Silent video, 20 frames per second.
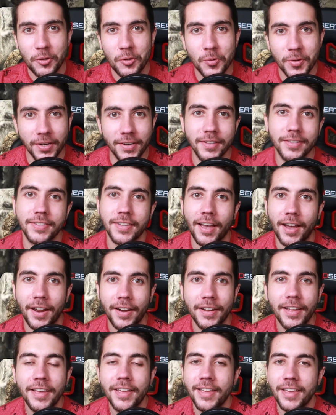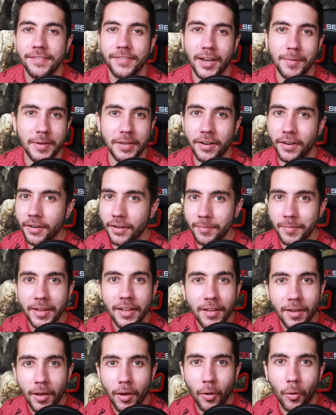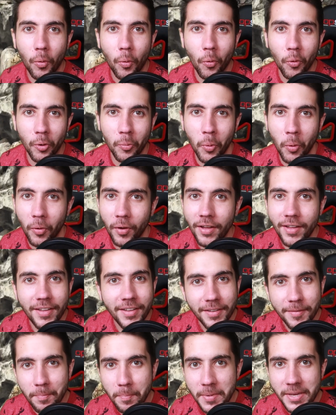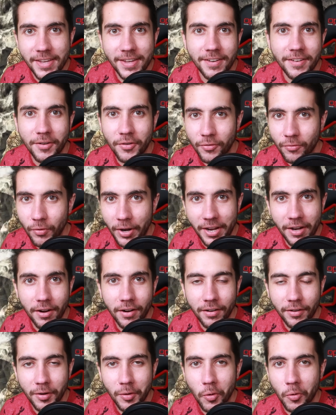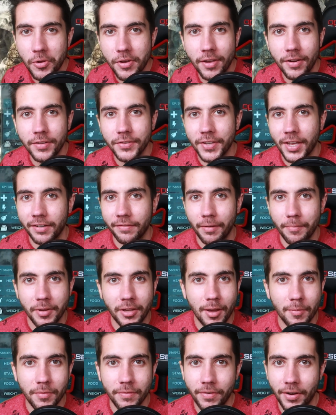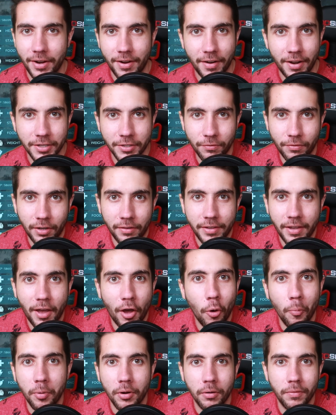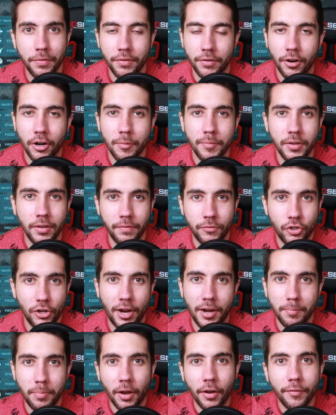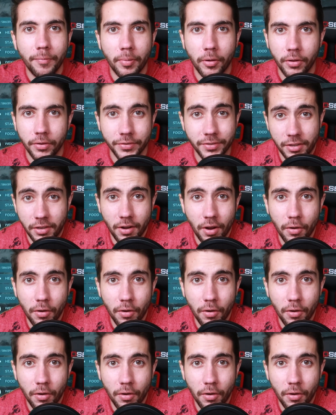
You can decide if I become a horrible, mean raider, or you can decide if I become a very nice, friendly helper with an army of giant puffballs, you